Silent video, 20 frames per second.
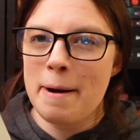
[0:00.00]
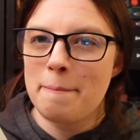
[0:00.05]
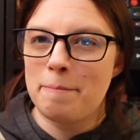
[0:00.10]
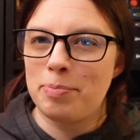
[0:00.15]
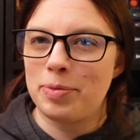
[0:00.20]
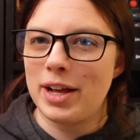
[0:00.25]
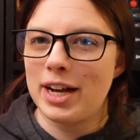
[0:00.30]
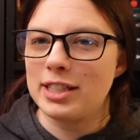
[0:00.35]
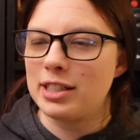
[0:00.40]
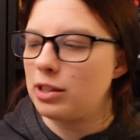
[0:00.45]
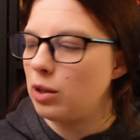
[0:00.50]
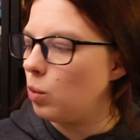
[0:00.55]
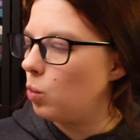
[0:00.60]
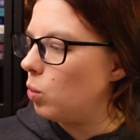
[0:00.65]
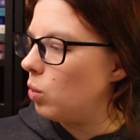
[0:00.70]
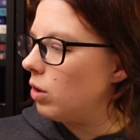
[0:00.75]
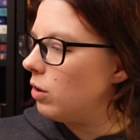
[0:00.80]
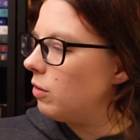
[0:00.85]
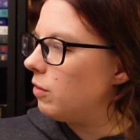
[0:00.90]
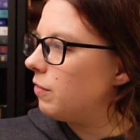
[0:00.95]
That's The
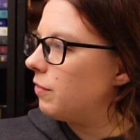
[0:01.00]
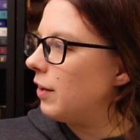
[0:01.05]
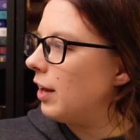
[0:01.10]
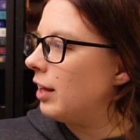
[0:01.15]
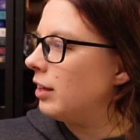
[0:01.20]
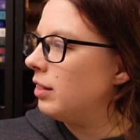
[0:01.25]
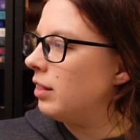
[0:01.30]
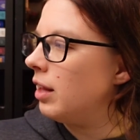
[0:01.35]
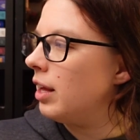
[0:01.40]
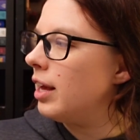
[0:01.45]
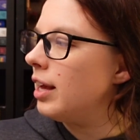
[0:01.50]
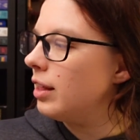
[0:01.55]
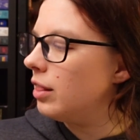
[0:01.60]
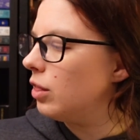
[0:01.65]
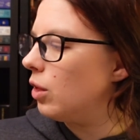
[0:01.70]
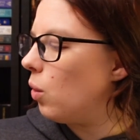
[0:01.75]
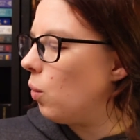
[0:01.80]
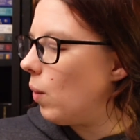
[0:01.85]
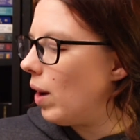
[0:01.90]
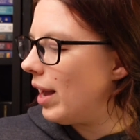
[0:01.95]
Wolf and in
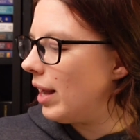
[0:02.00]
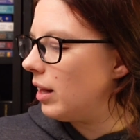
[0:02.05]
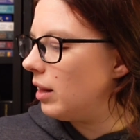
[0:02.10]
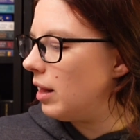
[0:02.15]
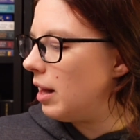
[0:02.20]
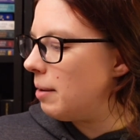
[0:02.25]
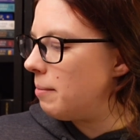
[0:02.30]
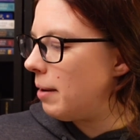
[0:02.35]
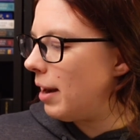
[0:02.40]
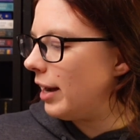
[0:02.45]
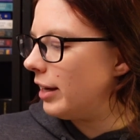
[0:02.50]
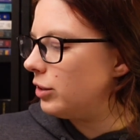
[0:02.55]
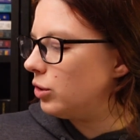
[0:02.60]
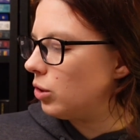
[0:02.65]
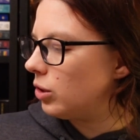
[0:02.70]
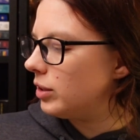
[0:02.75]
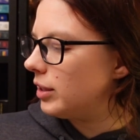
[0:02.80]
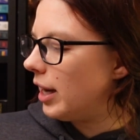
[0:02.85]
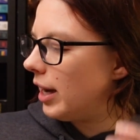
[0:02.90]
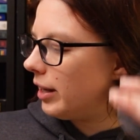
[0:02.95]
the Whale by
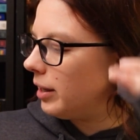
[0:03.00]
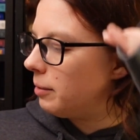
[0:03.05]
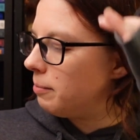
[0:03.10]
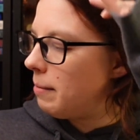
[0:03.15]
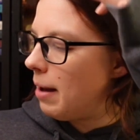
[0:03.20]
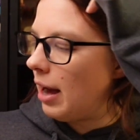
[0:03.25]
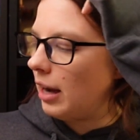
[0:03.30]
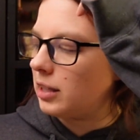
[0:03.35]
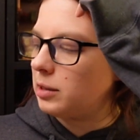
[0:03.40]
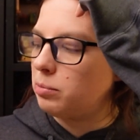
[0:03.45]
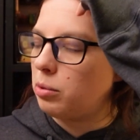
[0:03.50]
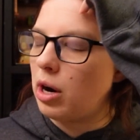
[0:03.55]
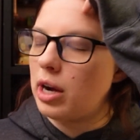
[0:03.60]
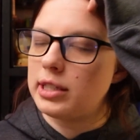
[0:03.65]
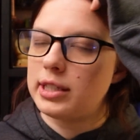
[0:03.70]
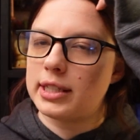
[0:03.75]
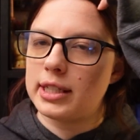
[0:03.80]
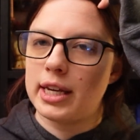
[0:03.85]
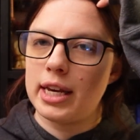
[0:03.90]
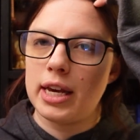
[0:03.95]
Jordanna Max
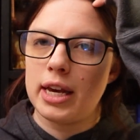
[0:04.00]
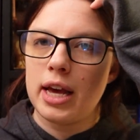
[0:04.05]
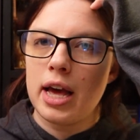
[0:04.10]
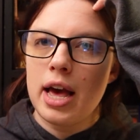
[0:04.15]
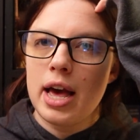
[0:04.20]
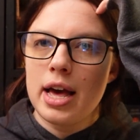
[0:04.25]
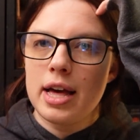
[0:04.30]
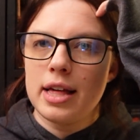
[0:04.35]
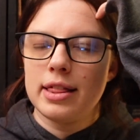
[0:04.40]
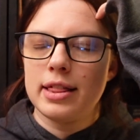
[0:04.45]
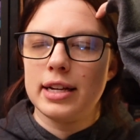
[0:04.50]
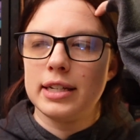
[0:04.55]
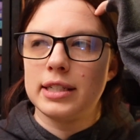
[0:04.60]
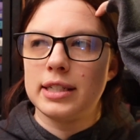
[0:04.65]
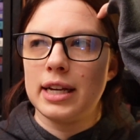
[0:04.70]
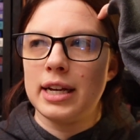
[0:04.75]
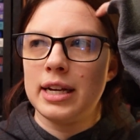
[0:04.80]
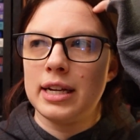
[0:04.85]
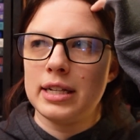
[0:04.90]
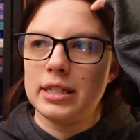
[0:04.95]
Brodsky. This
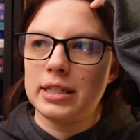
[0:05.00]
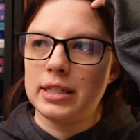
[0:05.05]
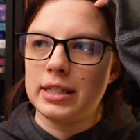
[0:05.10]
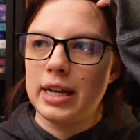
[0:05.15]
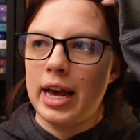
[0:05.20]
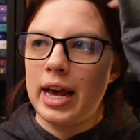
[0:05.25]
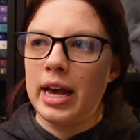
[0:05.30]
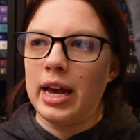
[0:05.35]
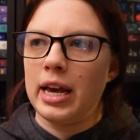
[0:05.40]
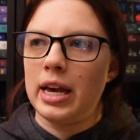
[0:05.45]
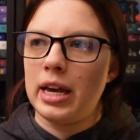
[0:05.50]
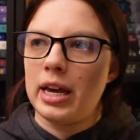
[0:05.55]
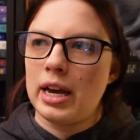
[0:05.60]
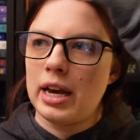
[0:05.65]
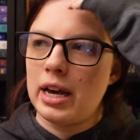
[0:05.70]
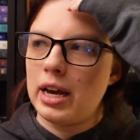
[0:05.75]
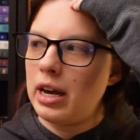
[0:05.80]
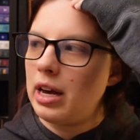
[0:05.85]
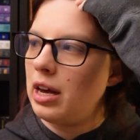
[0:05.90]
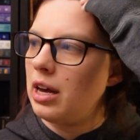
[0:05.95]
is a